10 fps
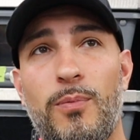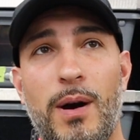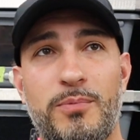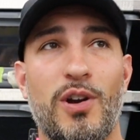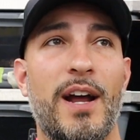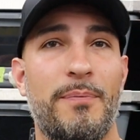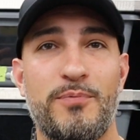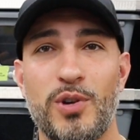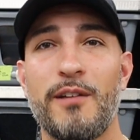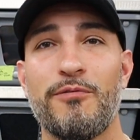I'm trying
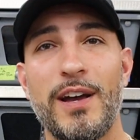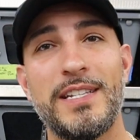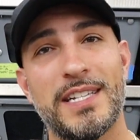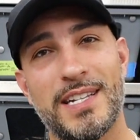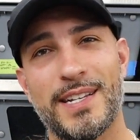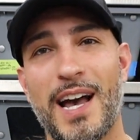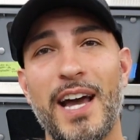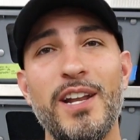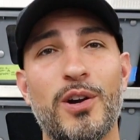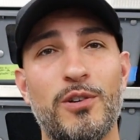to phrase this because it
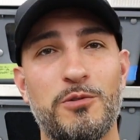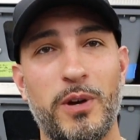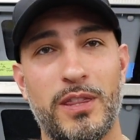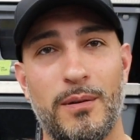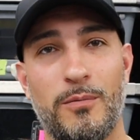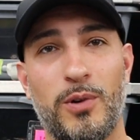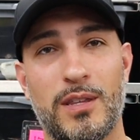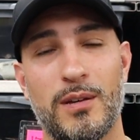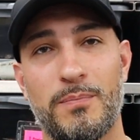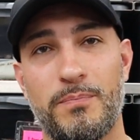kind of goes with
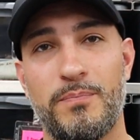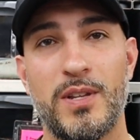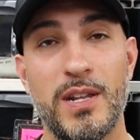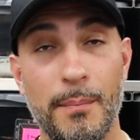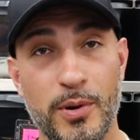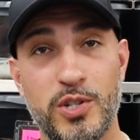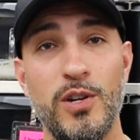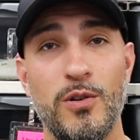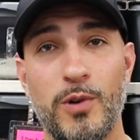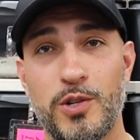the number
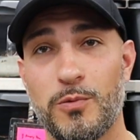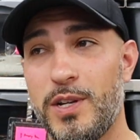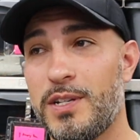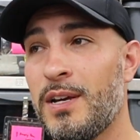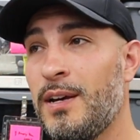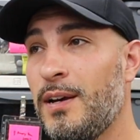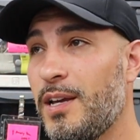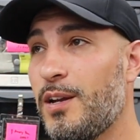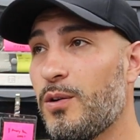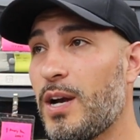2, which was,
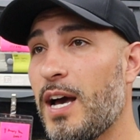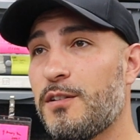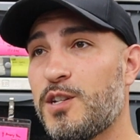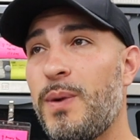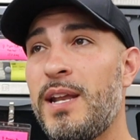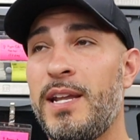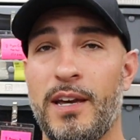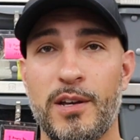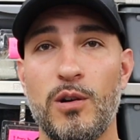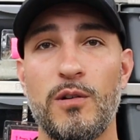you know, kind of
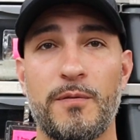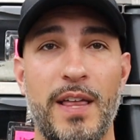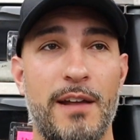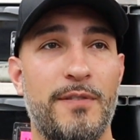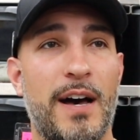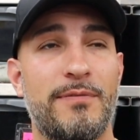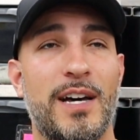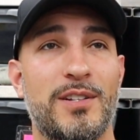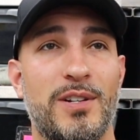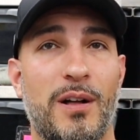spending and going for that
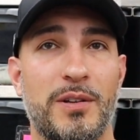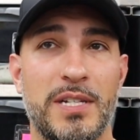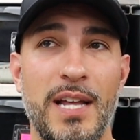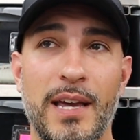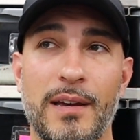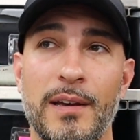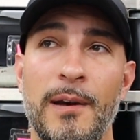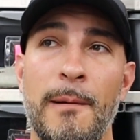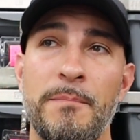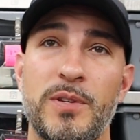$5,000 snake.
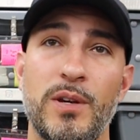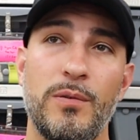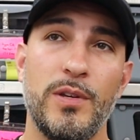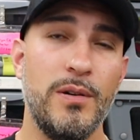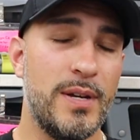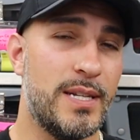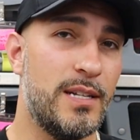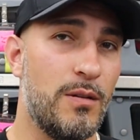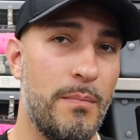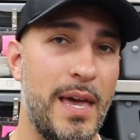So you can
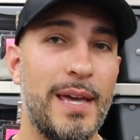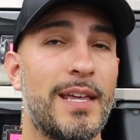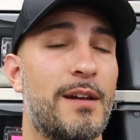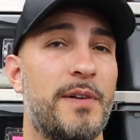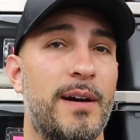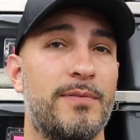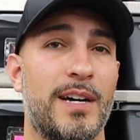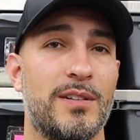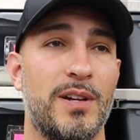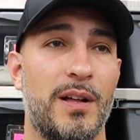still make that
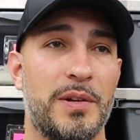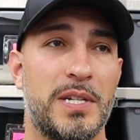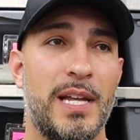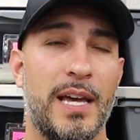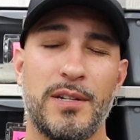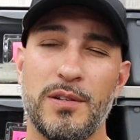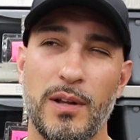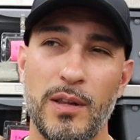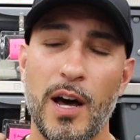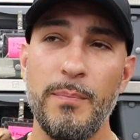$5,000 snake.
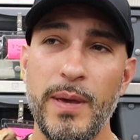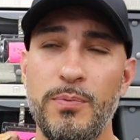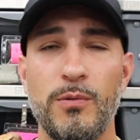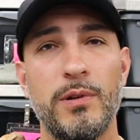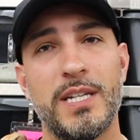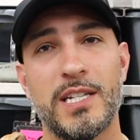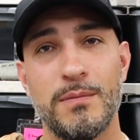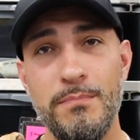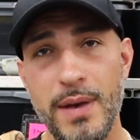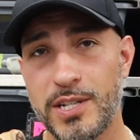So a lot of people will
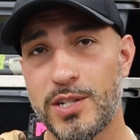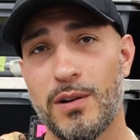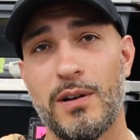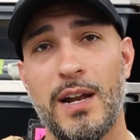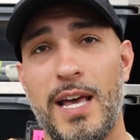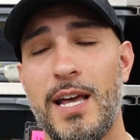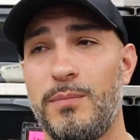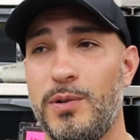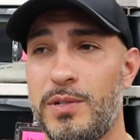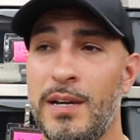dismiss certain
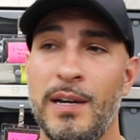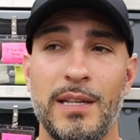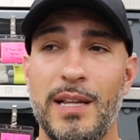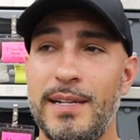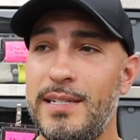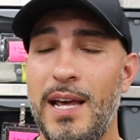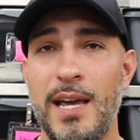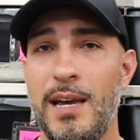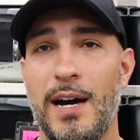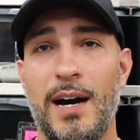animals. Let's
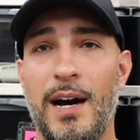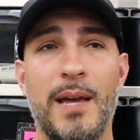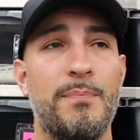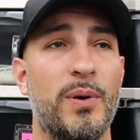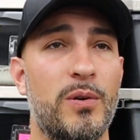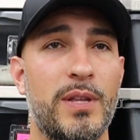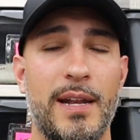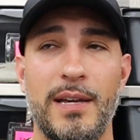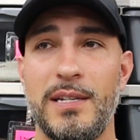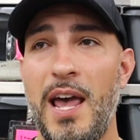say a hypo
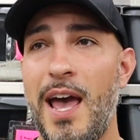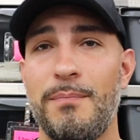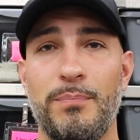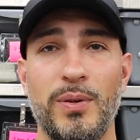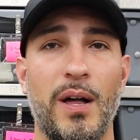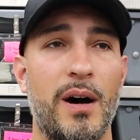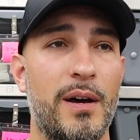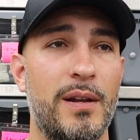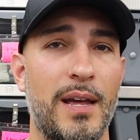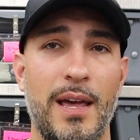that is het
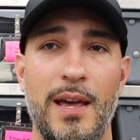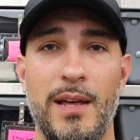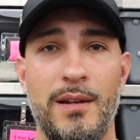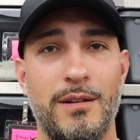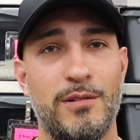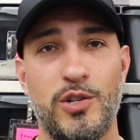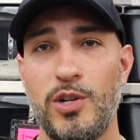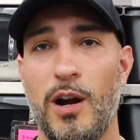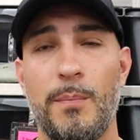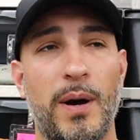blood and
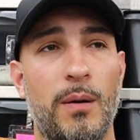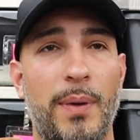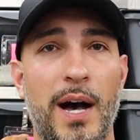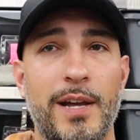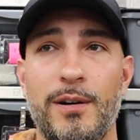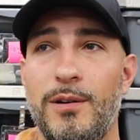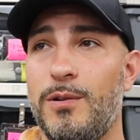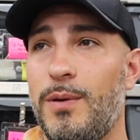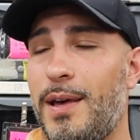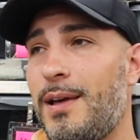sharp
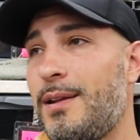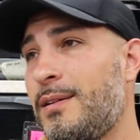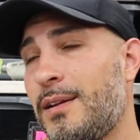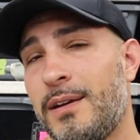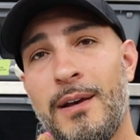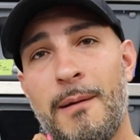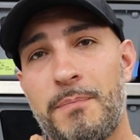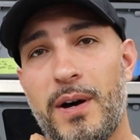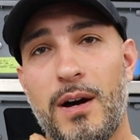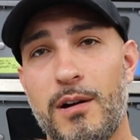albino, and
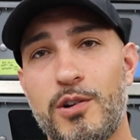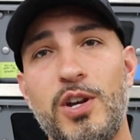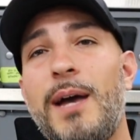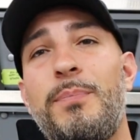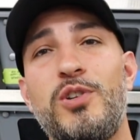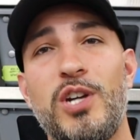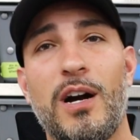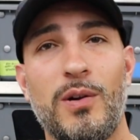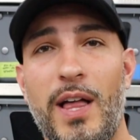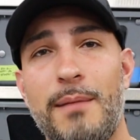or hypo
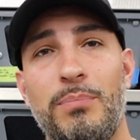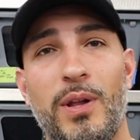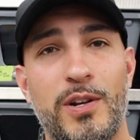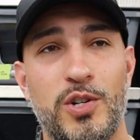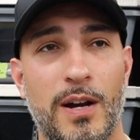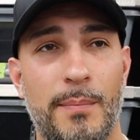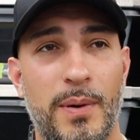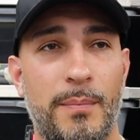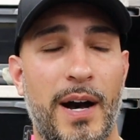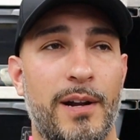jungle het blood and sharp
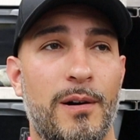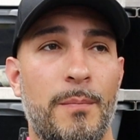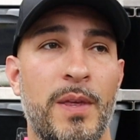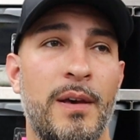albino.